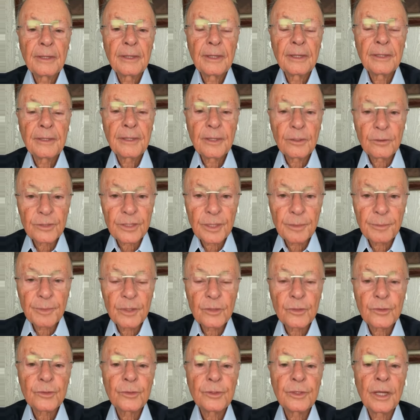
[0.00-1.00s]
May God
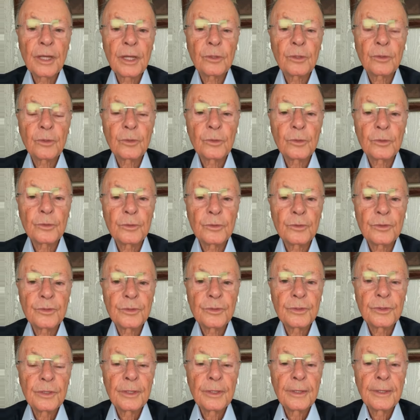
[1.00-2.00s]
bless you all,
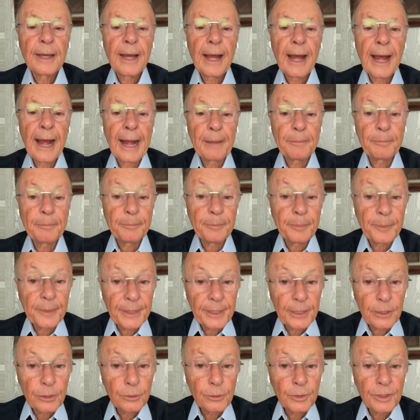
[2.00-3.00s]

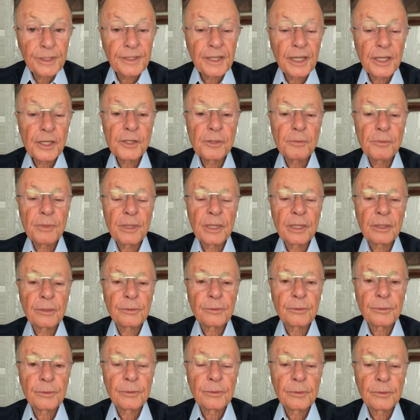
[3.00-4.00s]
opening the
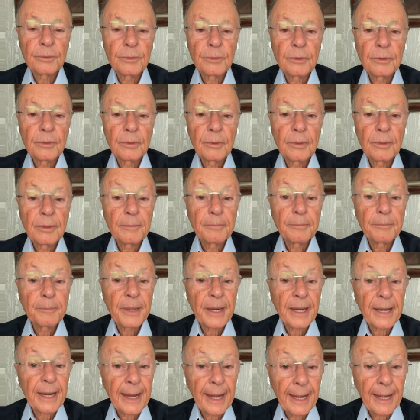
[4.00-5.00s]
understanding
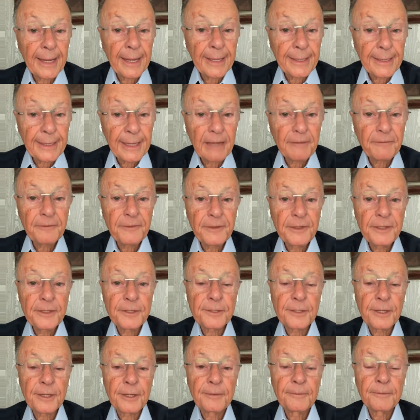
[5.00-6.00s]
so that the
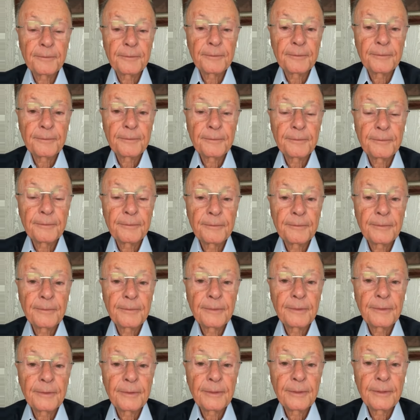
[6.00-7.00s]
penny can
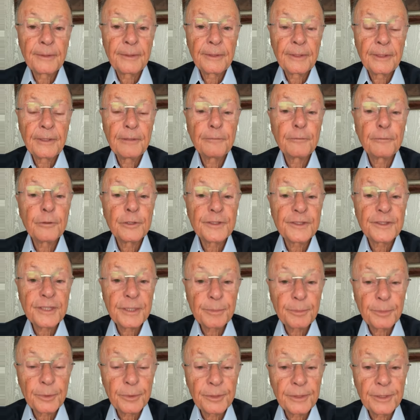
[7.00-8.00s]
drop and
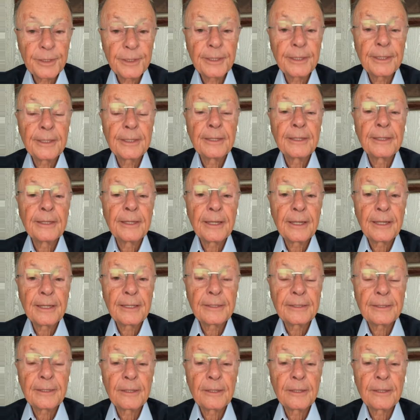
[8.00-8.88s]
you can then